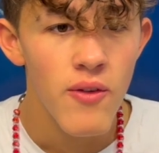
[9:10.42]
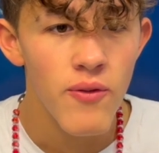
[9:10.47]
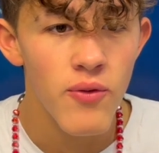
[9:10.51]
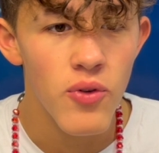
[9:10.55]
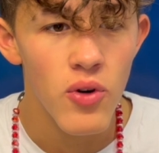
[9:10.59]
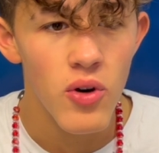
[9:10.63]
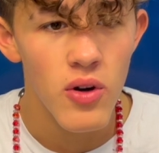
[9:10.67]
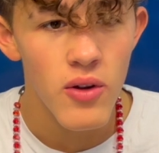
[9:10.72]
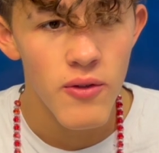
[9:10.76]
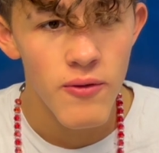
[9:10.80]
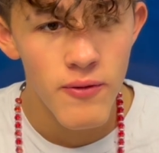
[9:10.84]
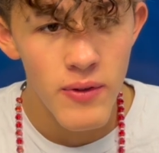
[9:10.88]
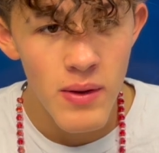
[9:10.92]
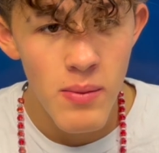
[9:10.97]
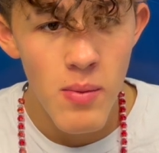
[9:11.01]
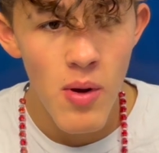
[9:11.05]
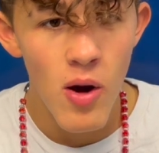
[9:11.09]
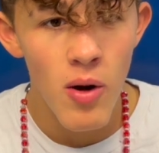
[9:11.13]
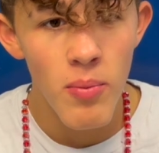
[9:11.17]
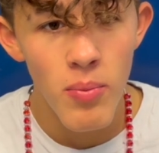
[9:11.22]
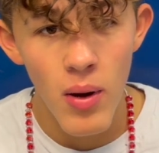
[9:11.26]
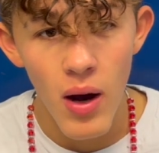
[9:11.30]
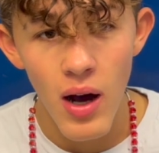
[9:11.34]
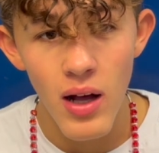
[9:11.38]
For our
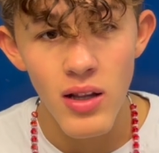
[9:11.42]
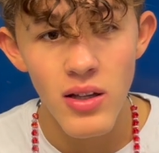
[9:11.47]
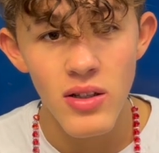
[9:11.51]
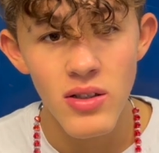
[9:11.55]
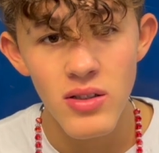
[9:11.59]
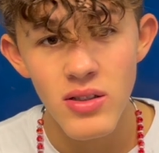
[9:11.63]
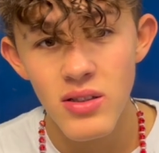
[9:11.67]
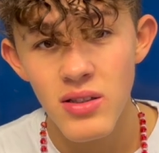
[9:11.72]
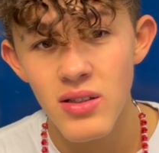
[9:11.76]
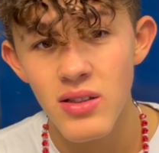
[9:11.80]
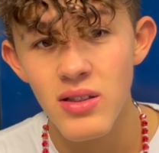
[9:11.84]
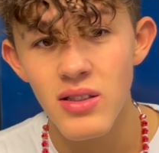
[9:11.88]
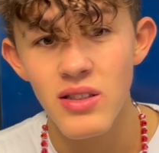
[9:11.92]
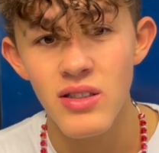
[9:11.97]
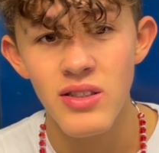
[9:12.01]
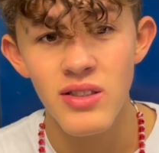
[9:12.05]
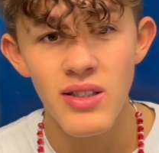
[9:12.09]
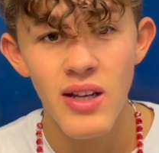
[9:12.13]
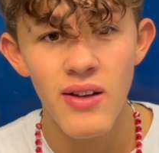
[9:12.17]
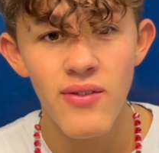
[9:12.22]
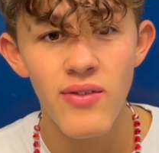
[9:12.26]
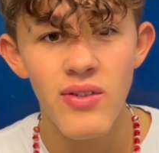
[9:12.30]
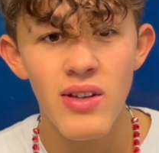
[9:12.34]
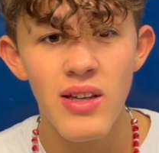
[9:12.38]
female ballers,
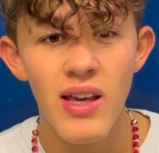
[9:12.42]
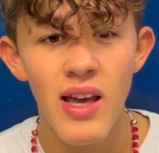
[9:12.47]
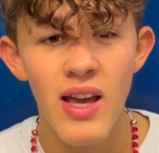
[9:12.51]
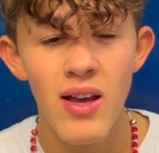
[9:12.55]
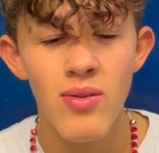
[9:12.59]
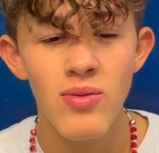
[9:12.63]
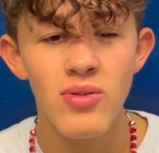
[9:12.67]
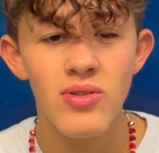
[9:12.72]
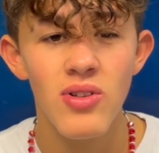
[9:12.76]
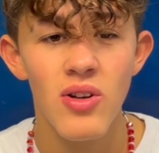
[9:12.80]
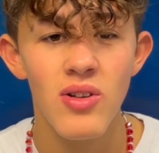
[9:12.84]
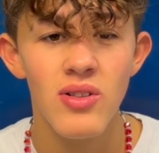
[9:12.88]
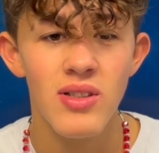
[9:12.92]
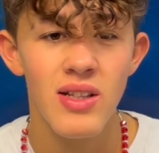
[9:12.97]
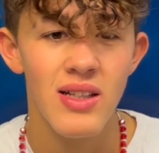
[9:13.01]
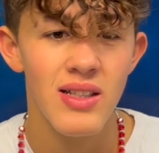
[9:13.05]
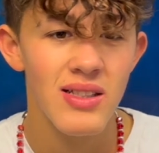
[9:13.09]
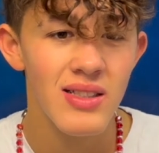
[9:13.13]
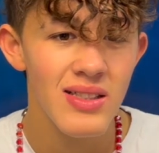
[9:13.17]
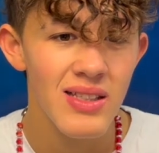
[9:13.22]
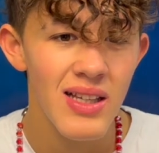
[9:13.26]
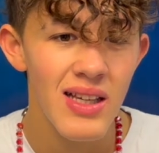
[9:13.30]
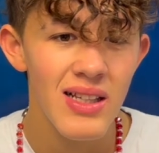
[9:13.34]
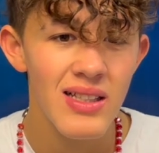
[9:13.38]
JV game starts
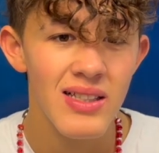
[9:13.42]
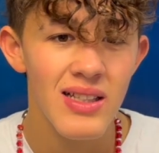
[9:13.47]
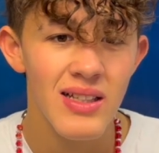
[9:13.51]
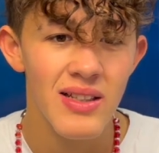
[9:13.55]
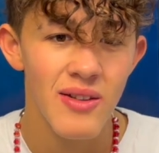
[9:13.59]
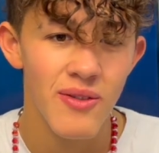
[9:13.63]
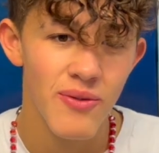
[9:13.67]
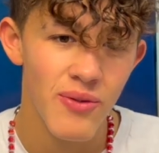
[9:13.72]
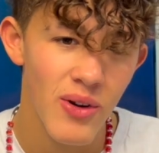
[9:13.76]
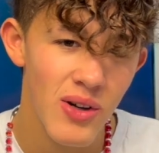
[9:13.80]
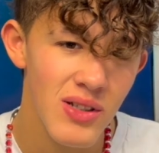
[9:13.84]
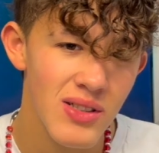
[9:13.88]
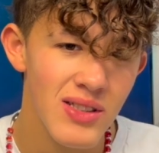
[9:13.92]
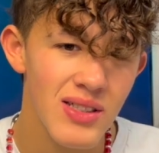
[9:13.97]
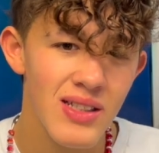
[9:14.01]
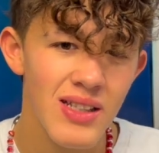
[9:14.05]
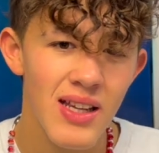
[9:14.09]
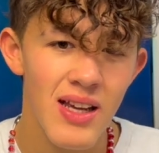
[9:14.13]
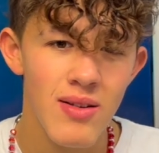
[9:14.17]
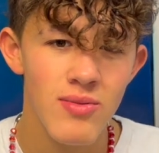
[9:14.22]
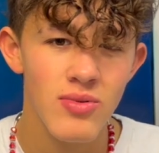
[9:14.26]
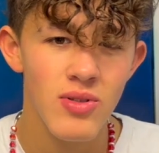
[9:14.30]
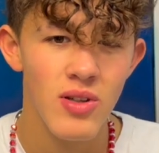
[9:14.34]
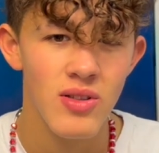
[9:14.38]
at 6 and the varsity
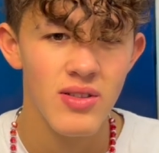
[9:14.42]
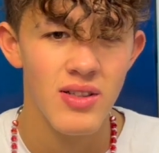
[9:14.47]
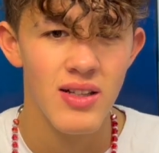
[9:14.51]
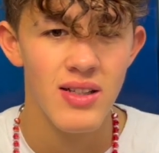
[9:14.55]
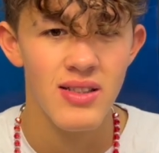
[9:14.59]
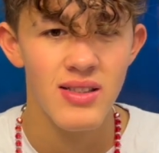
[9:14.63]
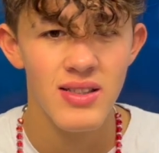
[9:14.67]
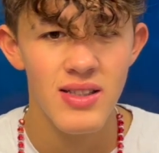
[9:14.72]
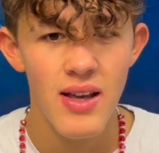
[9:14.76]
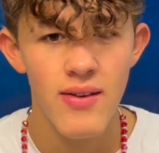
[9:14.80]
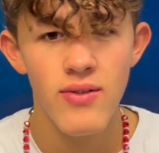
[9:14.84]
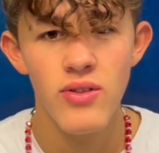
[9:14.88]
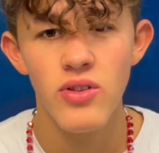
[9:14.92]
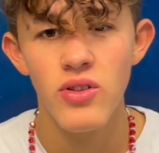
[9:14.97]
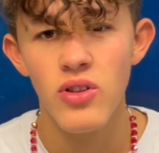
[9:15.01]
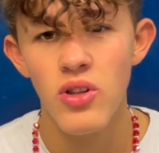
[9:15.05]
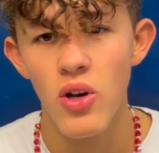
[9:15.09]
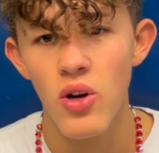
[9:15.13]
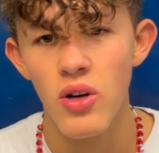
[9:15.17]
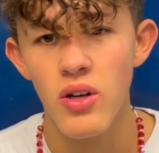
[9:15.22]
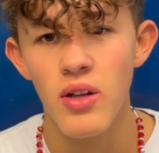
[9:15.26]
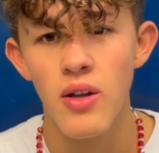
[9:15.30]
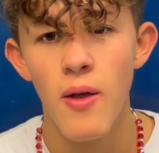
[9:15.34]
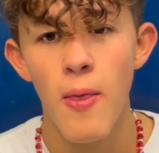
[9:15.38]
game starts at
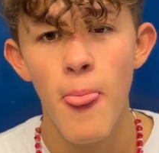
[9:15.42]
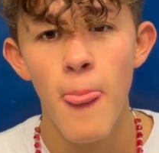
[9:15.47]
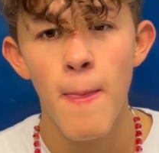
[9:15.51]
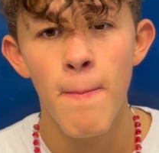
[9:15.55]
7.30.